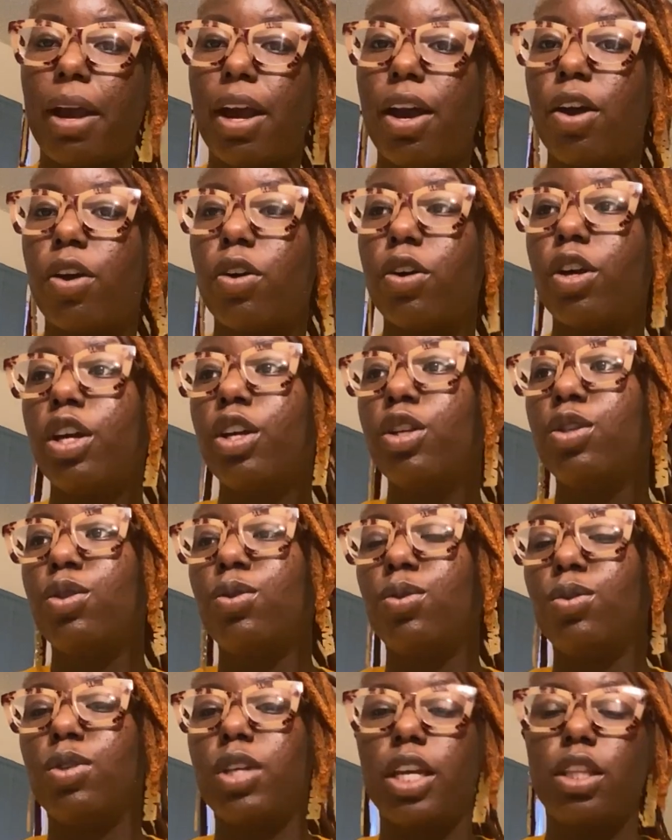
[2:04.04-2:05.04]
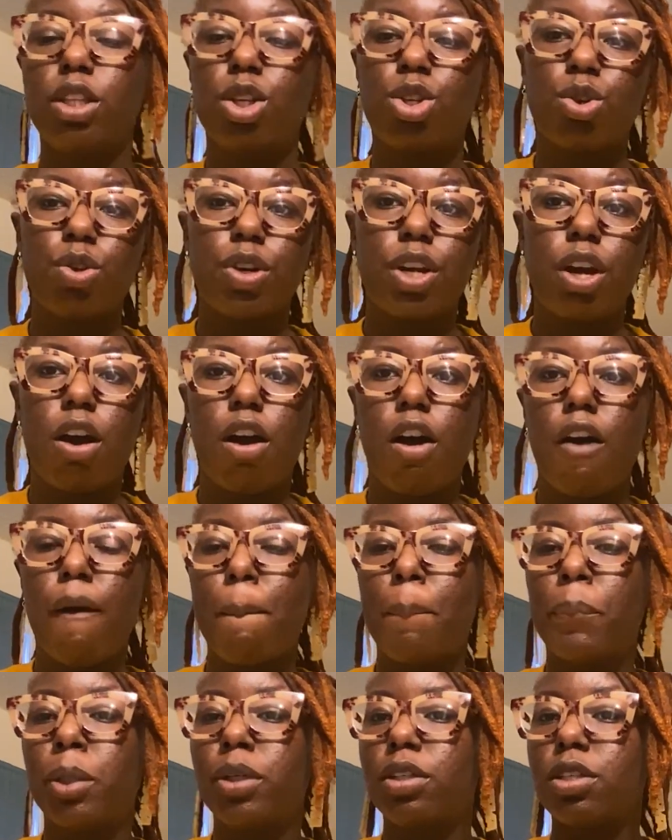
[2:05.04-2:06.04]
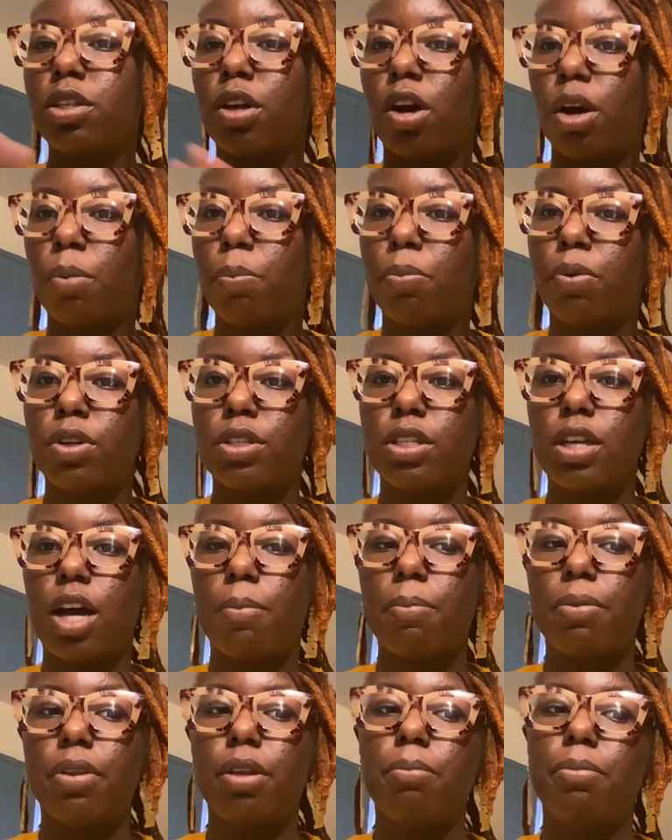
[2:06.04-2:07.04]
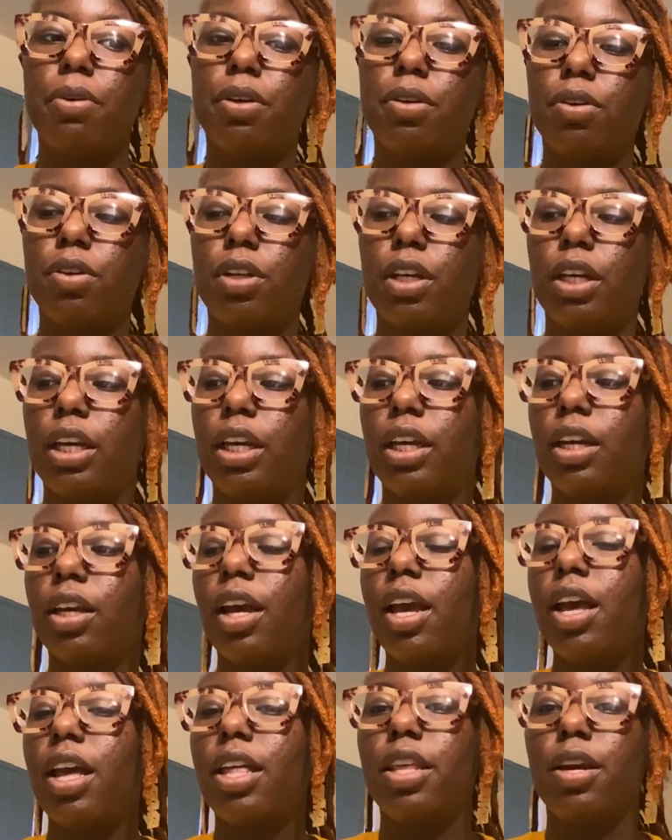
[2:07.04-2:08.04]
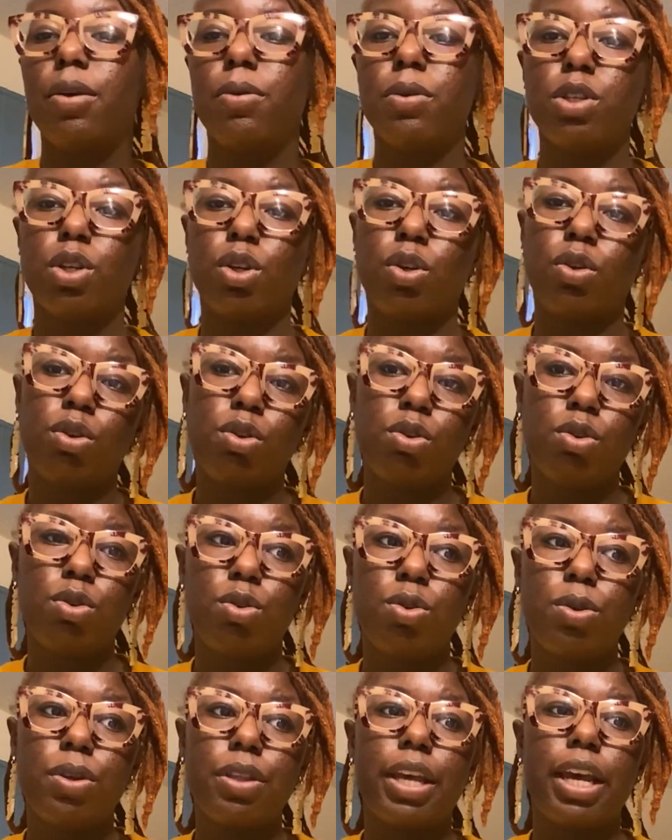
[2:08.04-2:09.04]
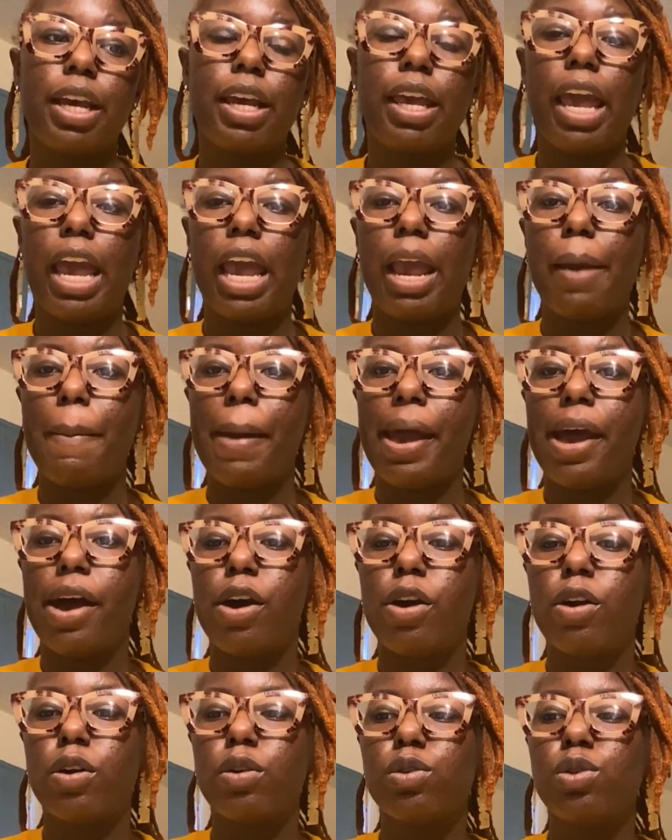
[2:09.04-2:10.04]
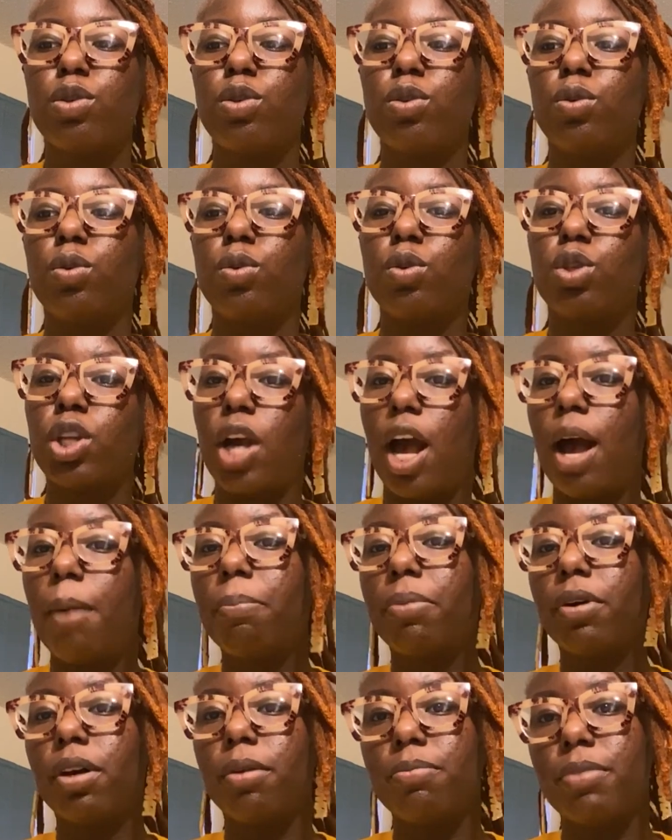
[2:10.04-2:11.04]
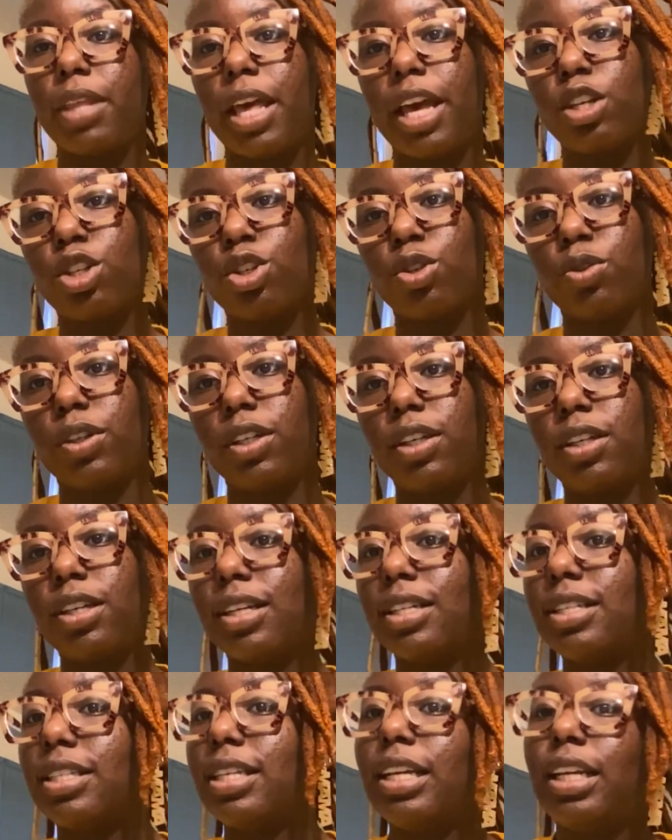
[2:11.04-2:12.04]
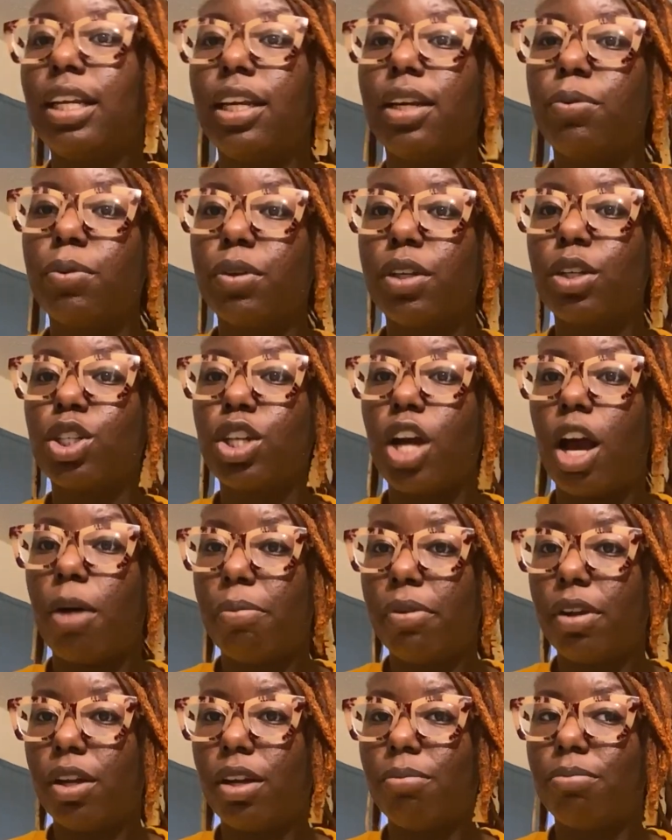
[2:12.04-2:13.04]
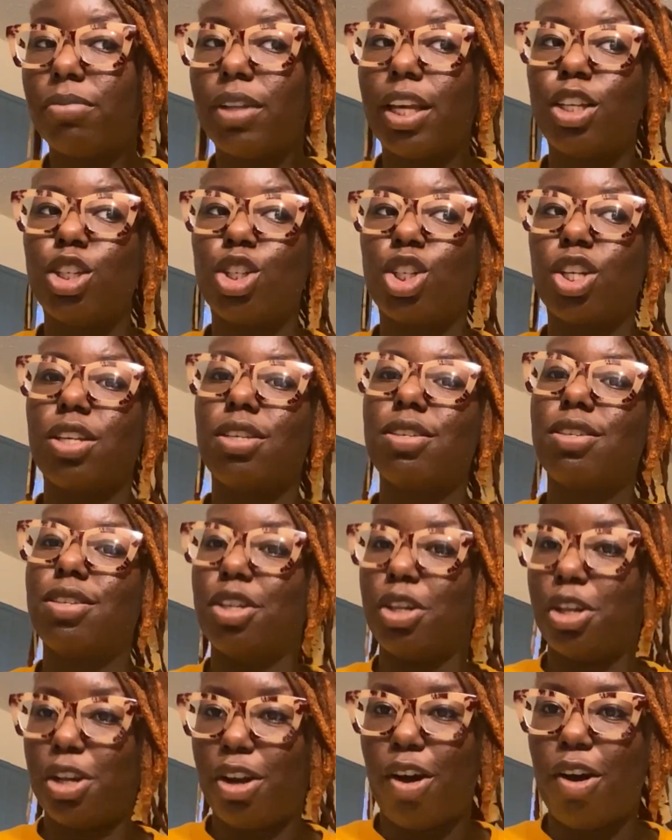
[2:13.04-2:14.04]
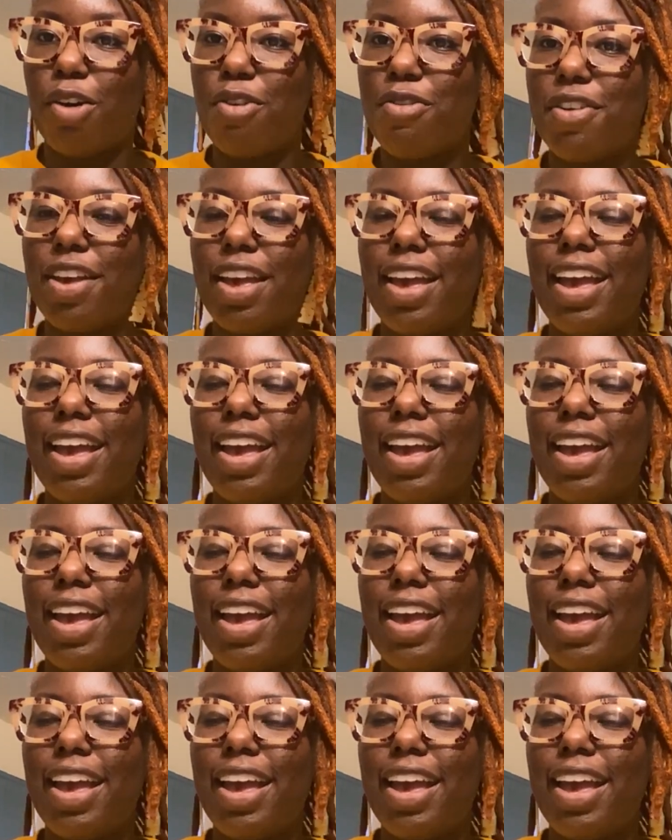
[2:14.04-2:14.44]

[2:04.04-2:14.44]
out to take the tree off, put tarp on top of the building. There was a crew that came out to chop up that tree because they didn't really chop it up. They just took it off.